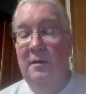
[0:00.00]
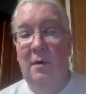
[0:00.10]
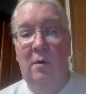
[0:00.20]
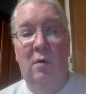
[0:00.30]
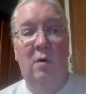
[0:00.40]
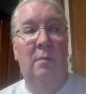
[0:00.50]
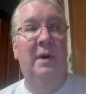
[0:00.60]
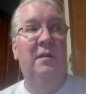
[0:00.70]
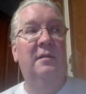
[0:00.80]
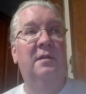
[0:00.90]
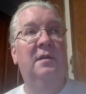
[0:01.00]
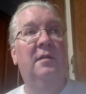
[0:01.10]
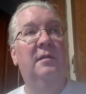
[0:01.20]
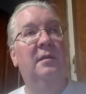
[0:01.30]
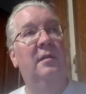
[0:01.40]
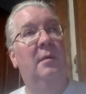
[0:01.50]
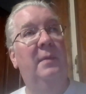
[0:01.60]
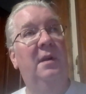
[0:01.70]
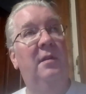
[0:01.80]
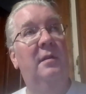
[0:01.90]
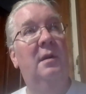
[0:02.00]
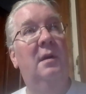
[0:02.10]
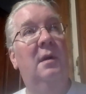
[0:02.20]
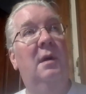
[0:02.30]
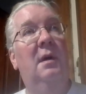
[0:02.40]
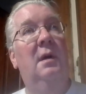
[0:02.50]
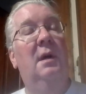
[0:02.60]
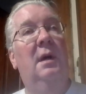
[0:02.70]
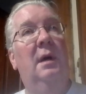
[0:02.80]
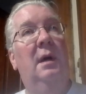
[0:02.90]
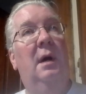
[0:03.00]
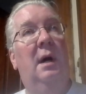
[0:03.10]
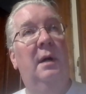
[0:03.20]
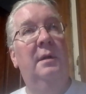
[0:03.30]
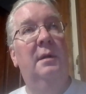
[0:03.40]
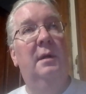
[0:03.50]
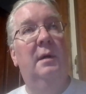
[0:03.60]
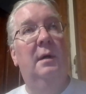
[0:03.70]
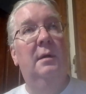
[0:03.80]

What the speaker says: So all my statistics are based on